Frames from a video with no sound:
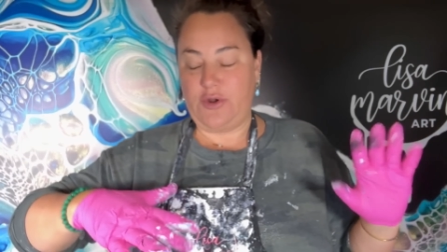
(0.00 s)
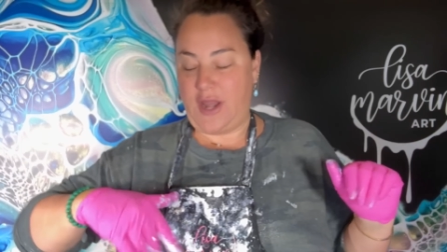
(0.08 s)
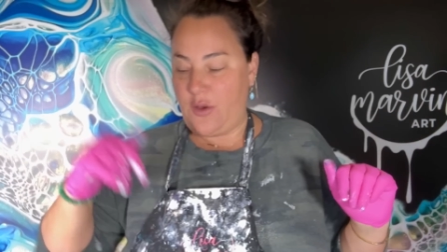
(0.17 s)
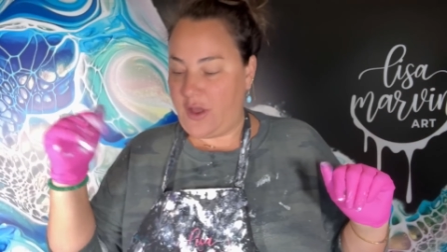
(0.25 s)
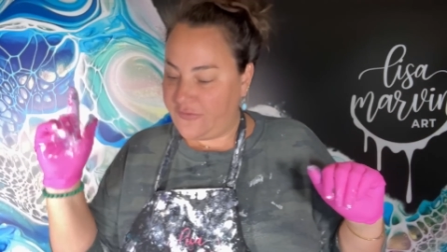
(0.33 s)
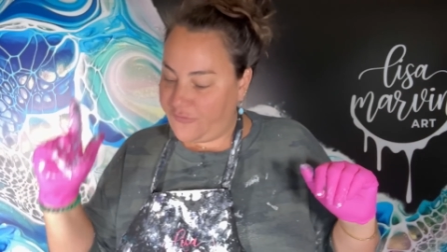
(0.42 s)

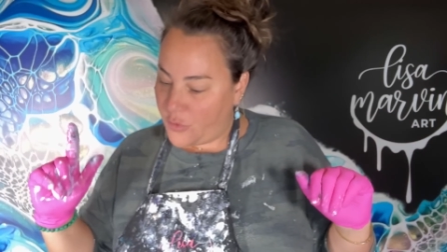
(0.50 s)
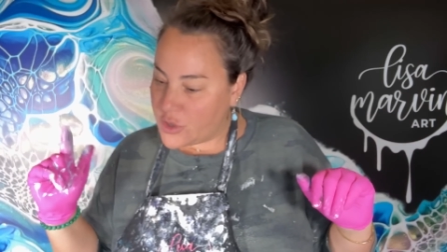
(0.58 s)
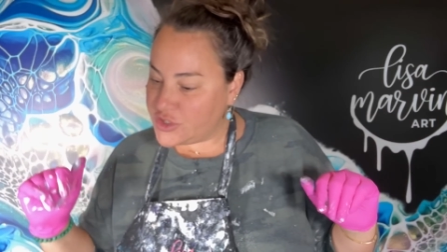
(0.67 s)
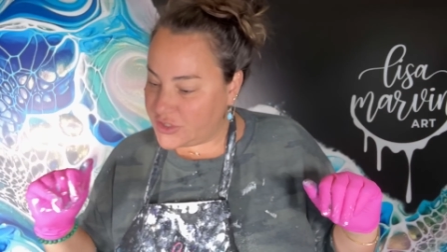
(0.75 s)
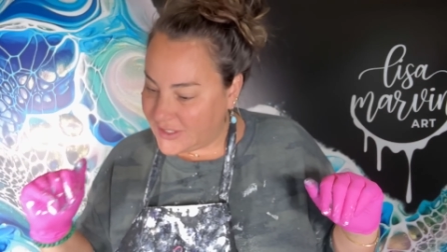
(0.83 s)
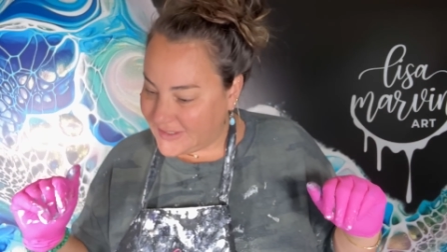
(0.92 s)
Now,
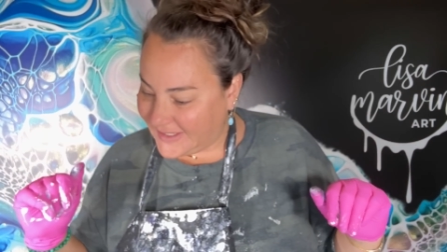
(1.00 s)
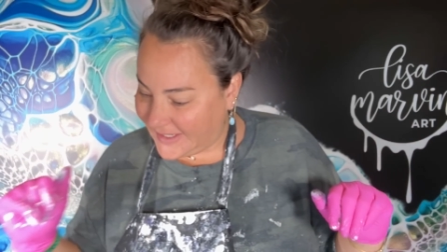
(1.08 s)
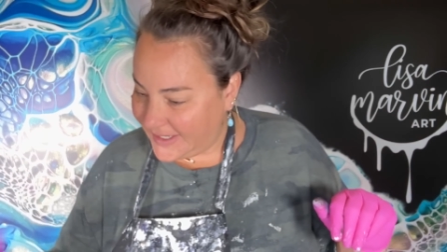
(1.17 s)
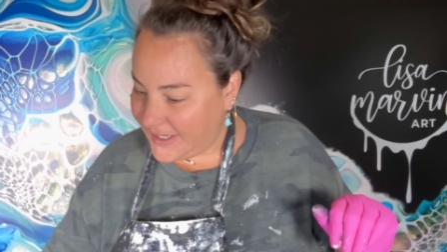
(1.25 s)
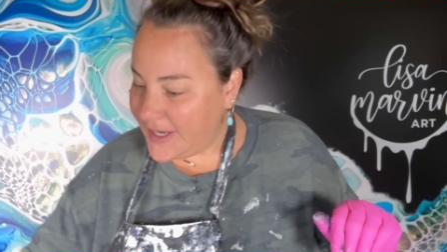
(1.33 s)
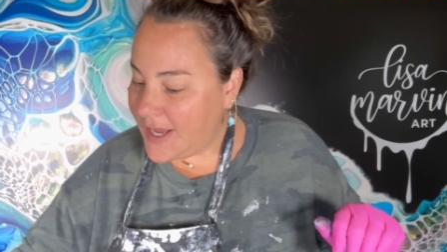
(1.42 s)

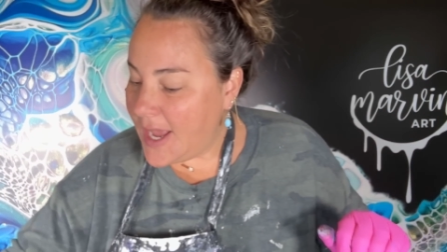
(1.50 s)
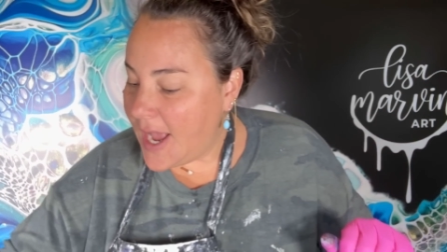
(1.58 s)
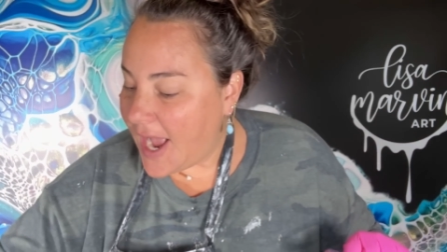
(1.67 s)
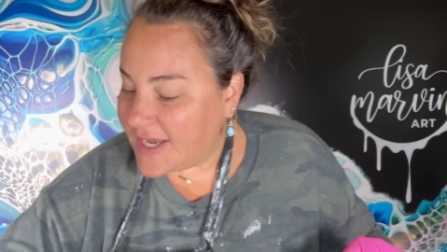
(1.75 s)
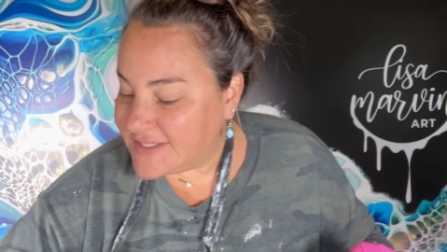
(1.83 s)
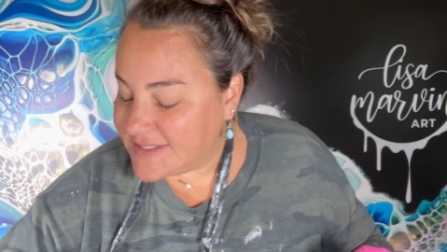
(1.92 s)
unfortunately,
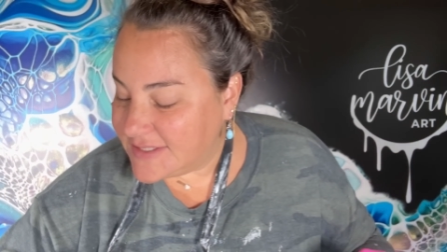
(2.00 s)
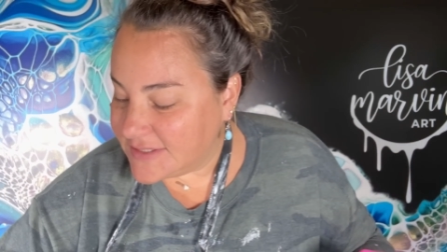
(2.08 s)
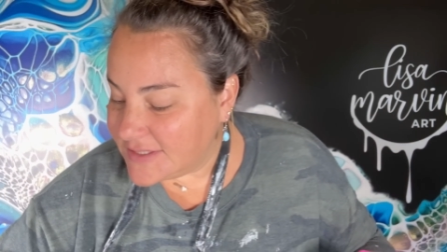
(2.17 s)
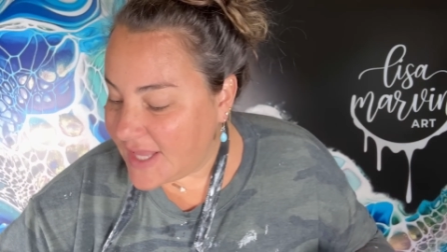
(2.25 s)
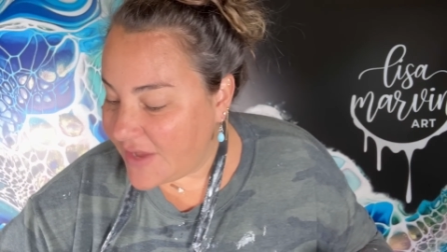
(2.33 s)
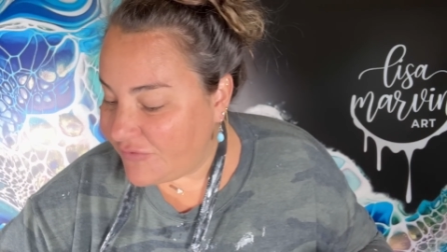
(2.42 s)
I
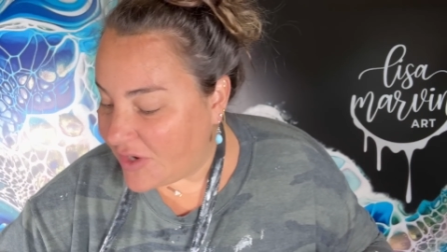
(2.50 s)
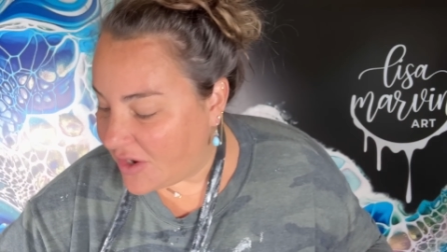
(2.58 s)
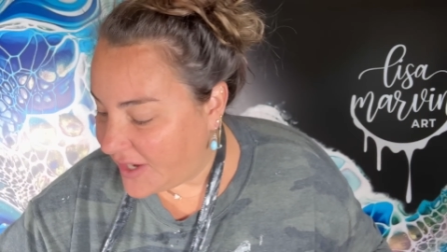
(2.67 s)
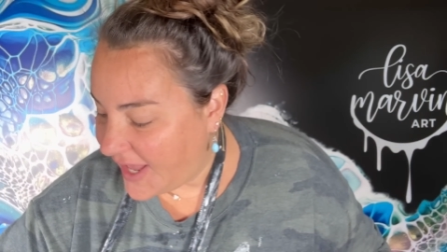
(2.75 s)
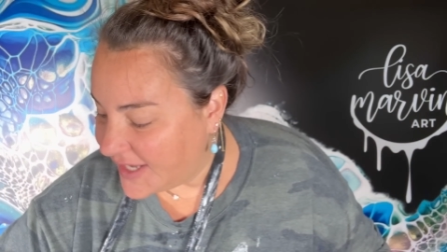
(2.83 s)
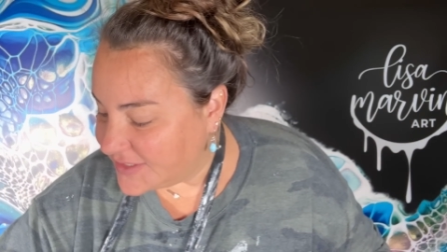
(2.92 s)
still have
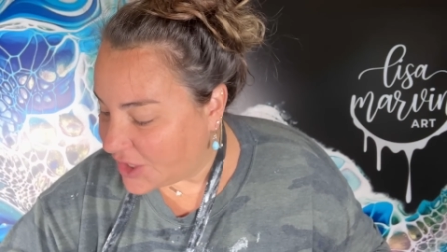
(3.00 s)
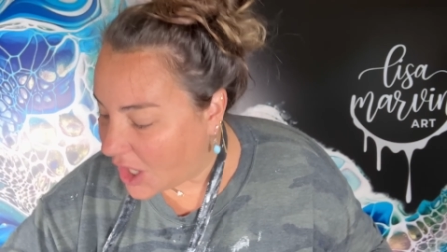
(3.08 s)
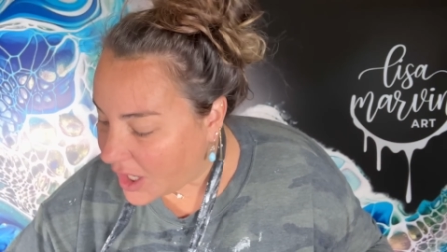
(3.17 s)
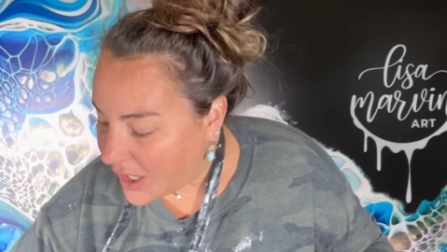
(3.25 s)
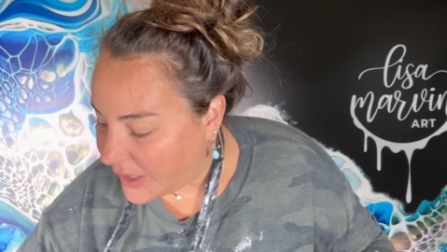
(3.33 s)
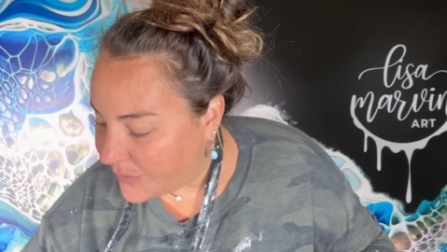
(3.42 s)
not had
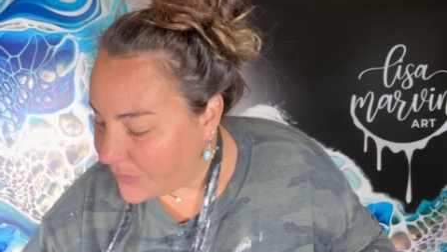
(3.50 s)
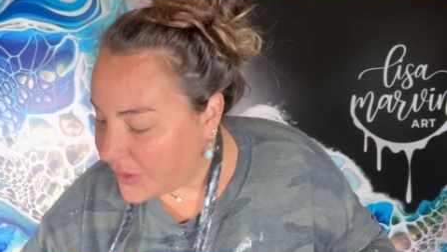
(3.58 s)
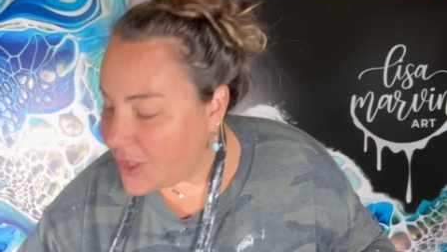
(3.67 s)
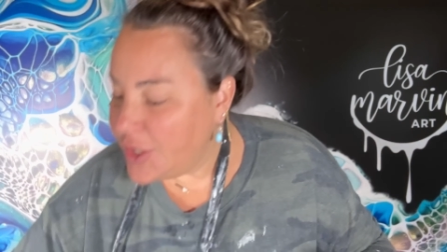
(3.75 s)
time